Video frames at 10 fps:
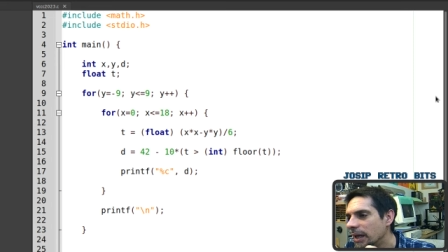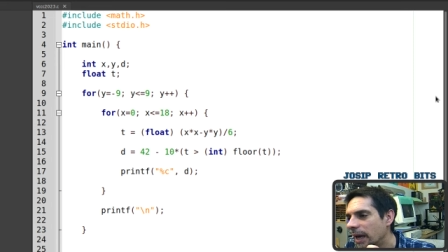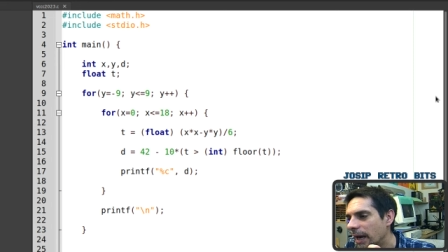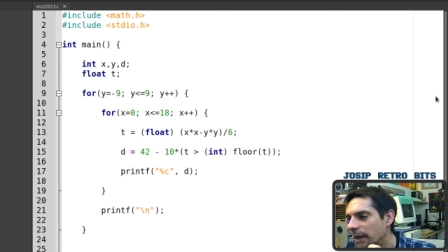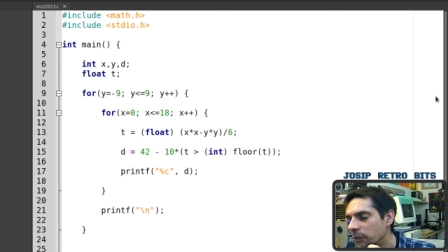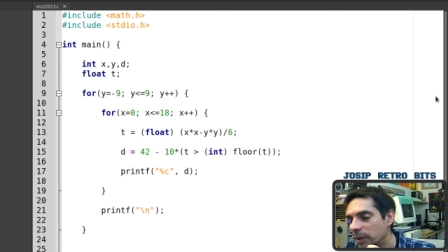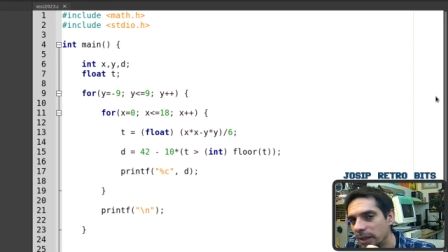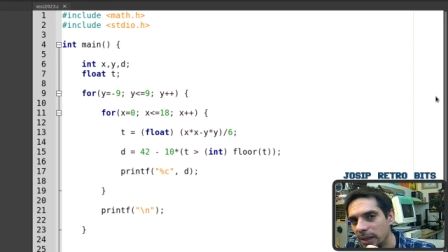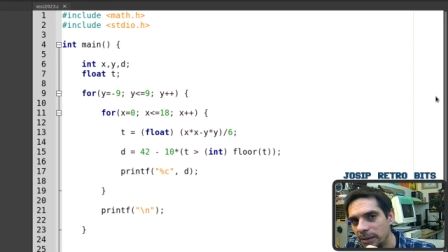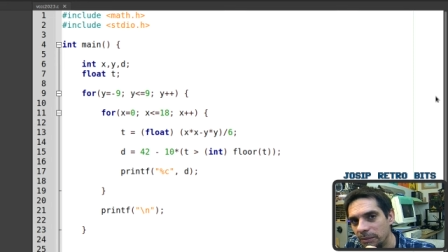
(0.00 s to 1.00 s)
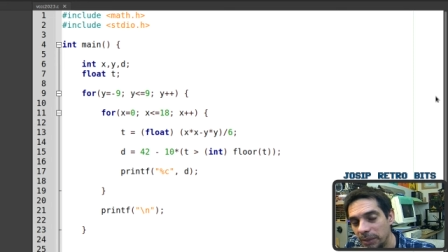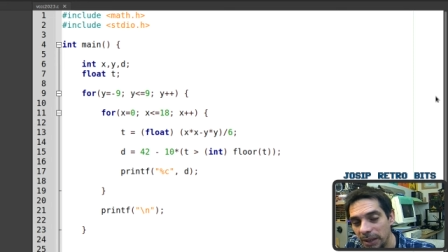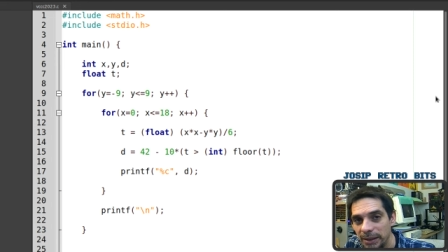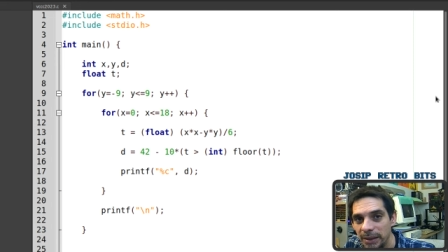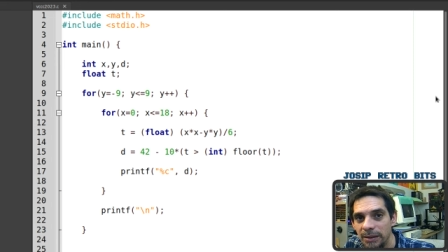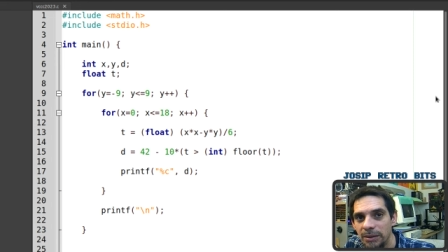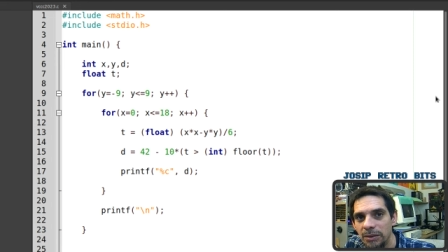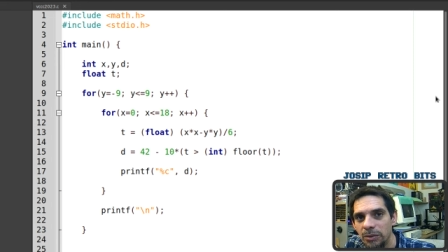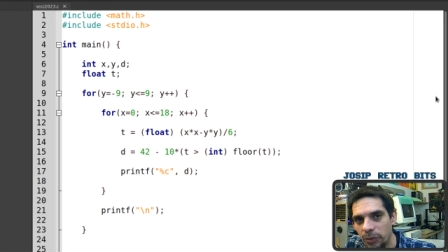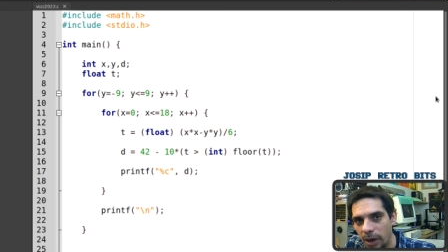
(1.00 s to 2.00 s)
and we can build it
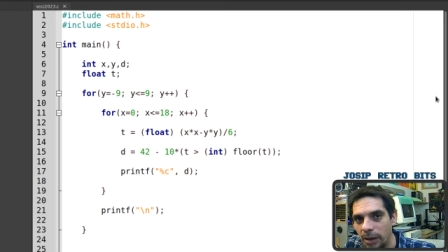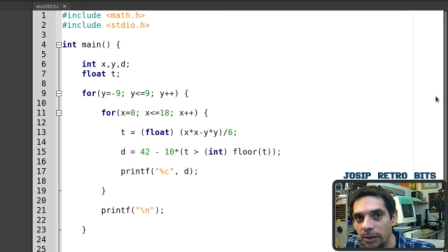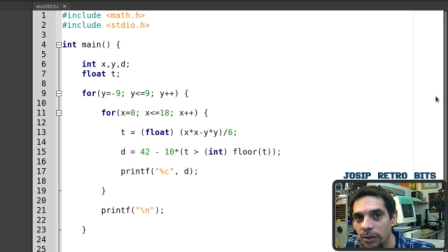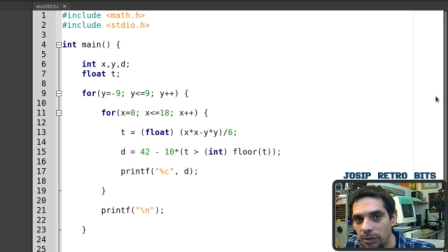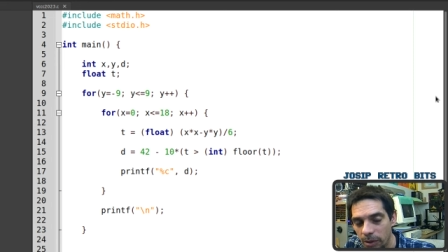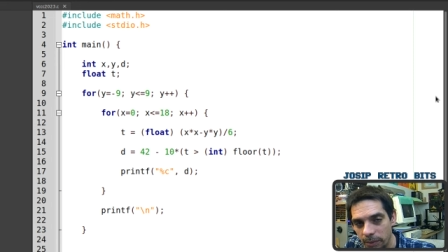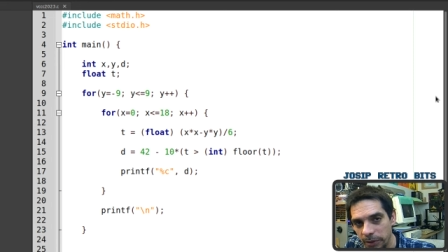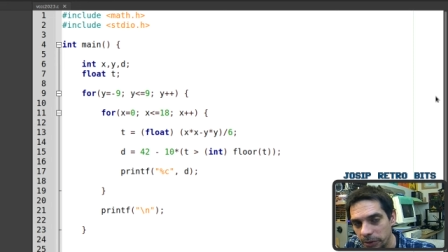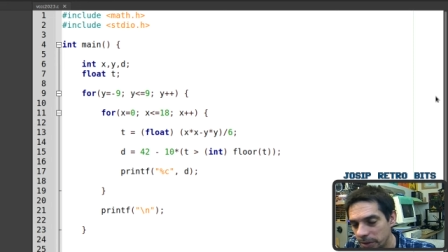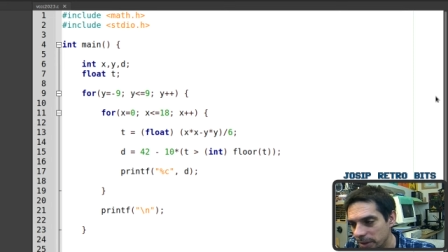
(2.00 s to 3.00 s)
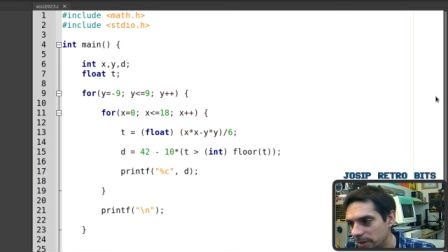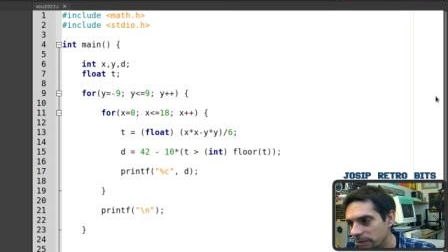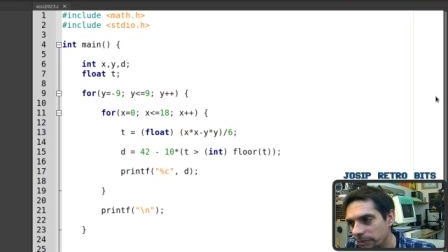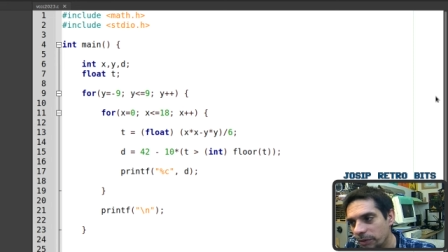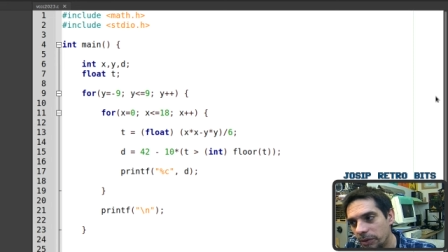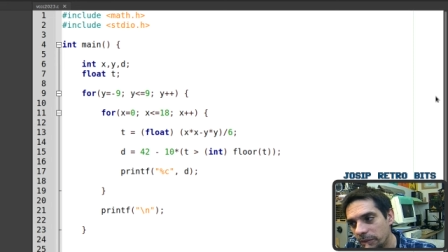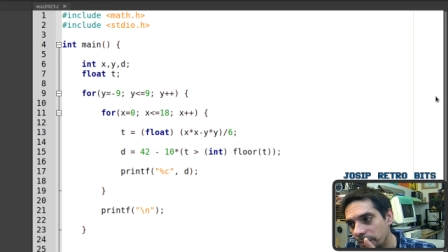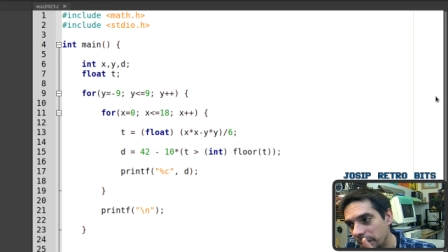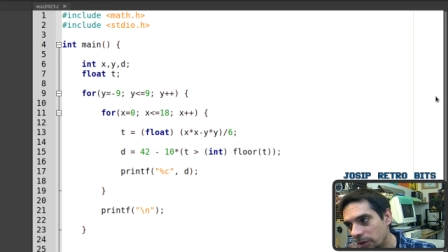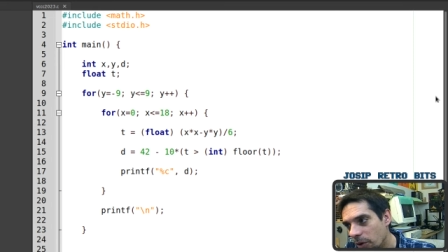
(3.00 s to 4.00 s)
to run on Commodore 64,
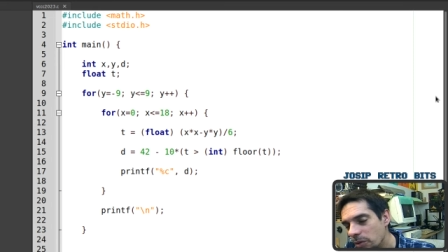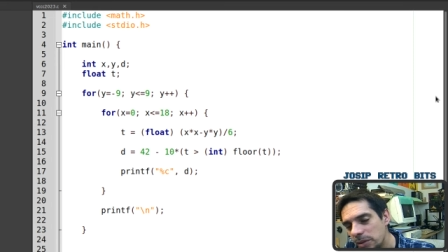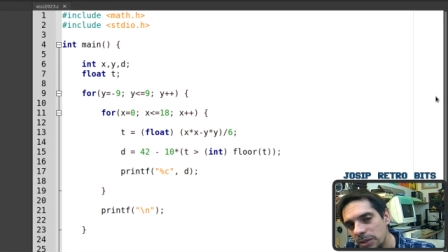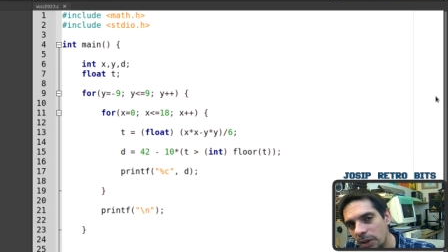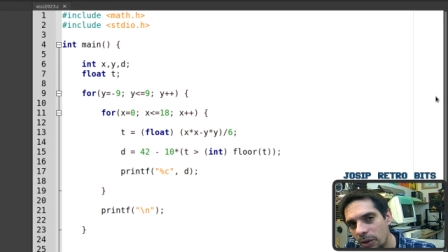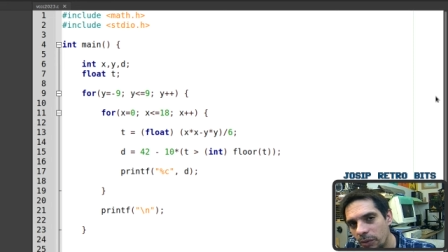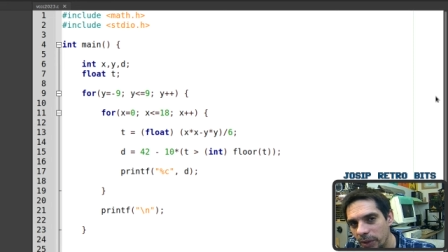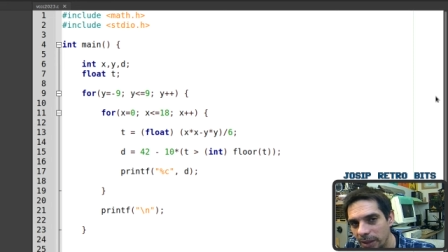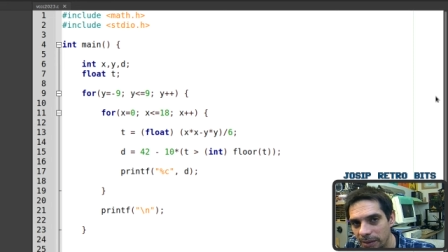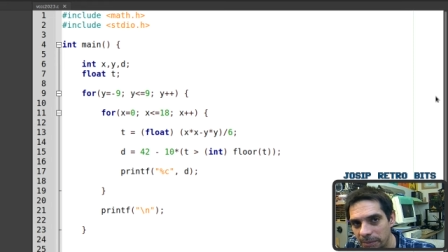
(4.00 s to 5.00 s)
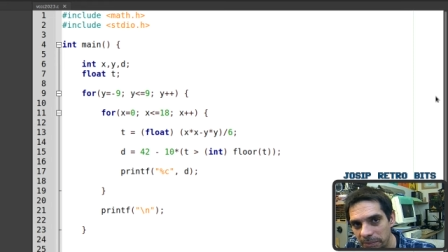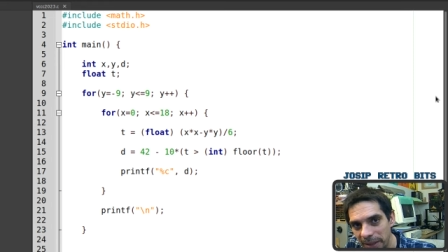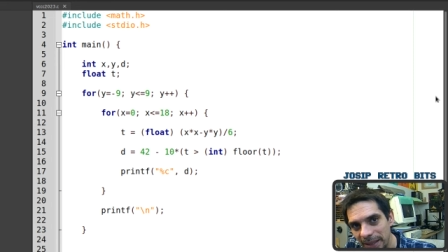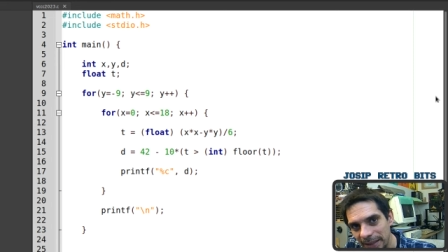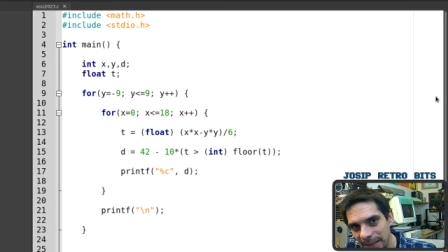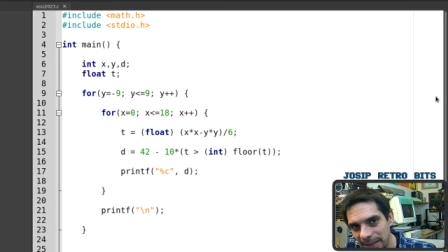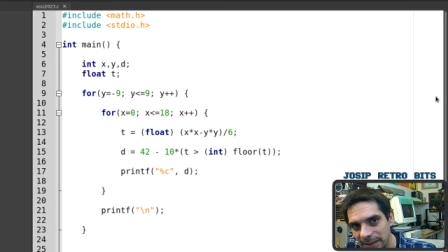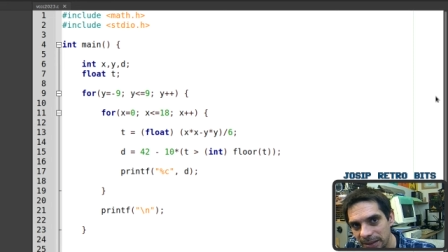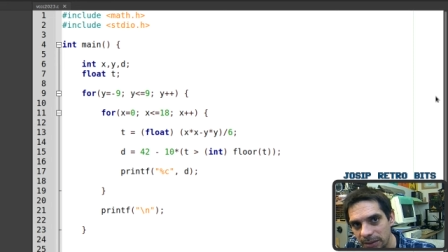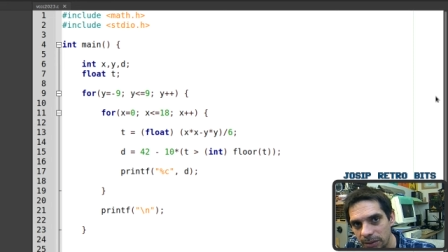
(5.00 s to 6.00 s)
but also we can build
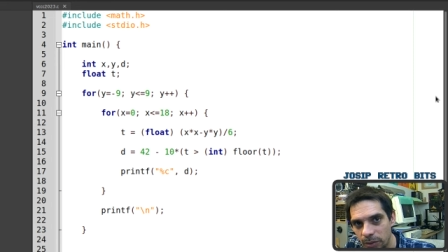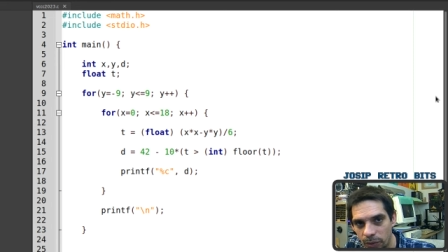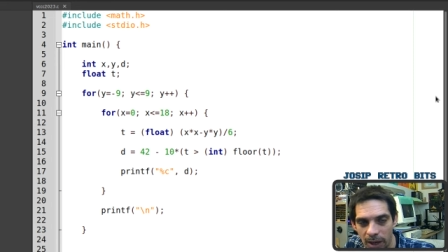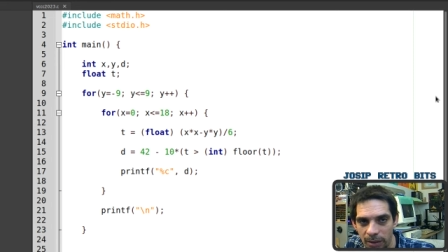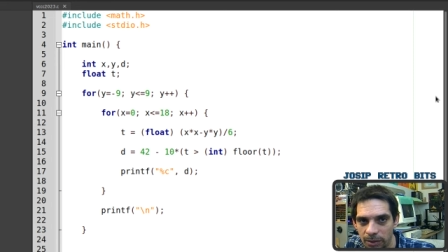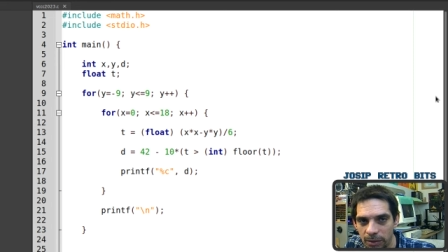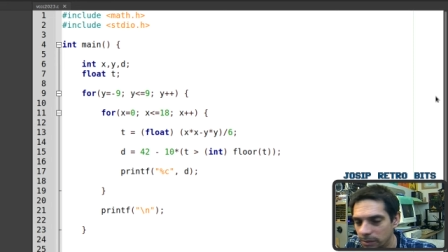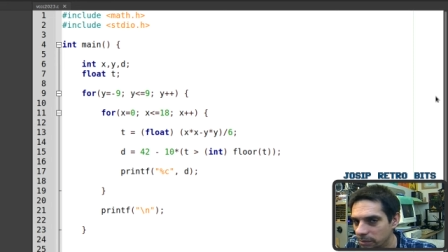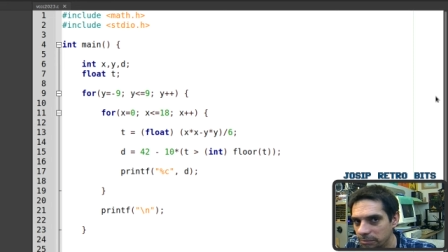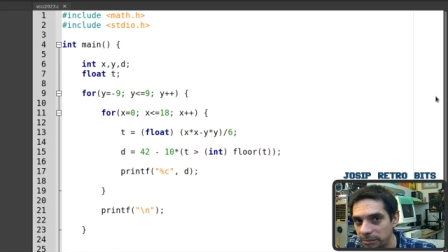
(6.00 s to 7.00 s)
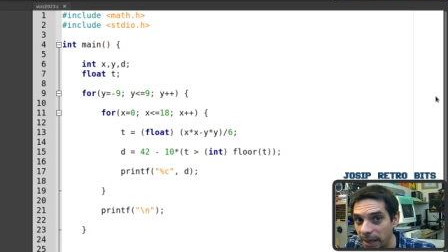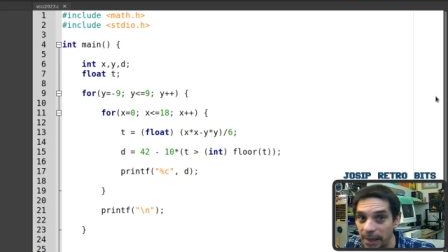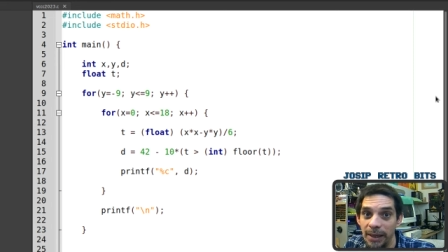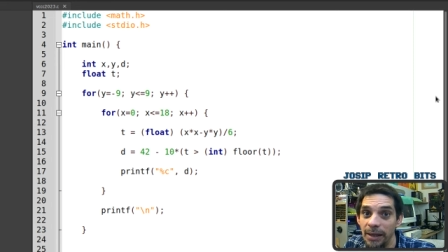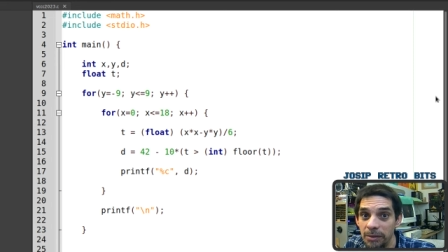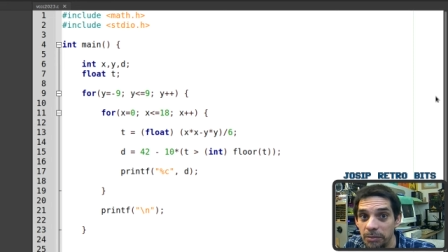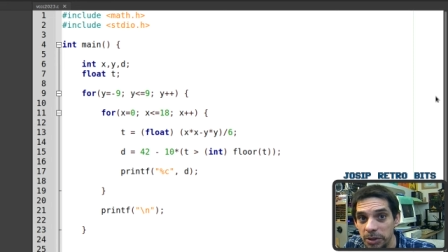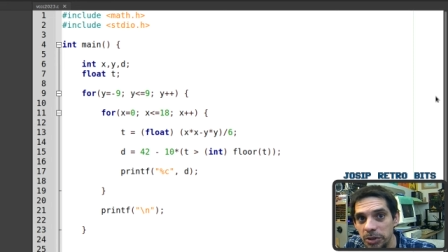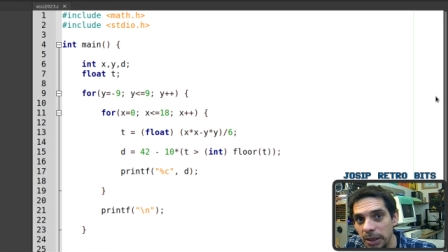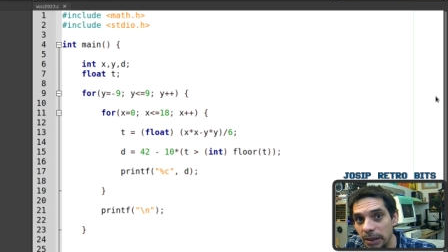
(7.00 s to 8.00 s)
this to run on any other
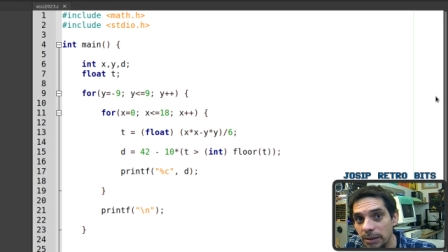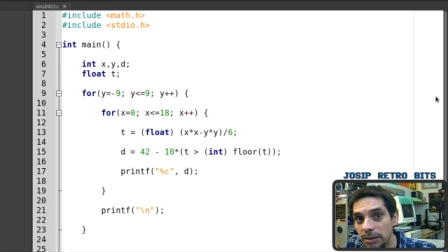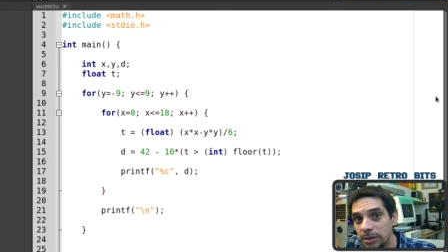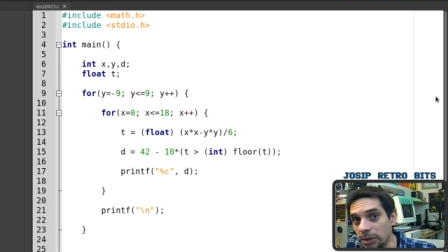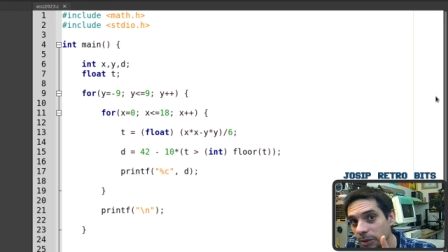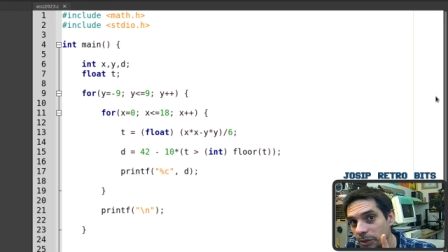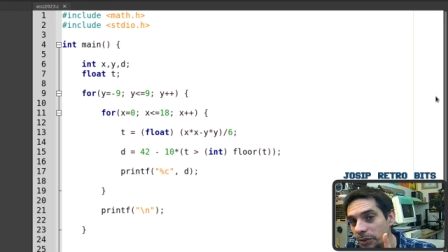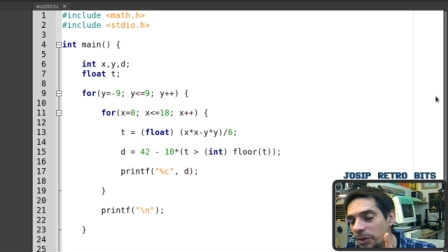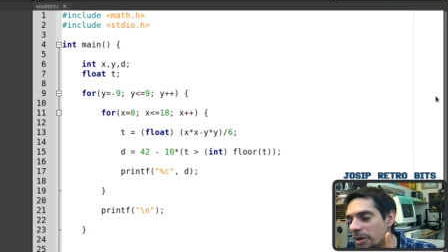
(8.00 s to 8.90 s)
machine. So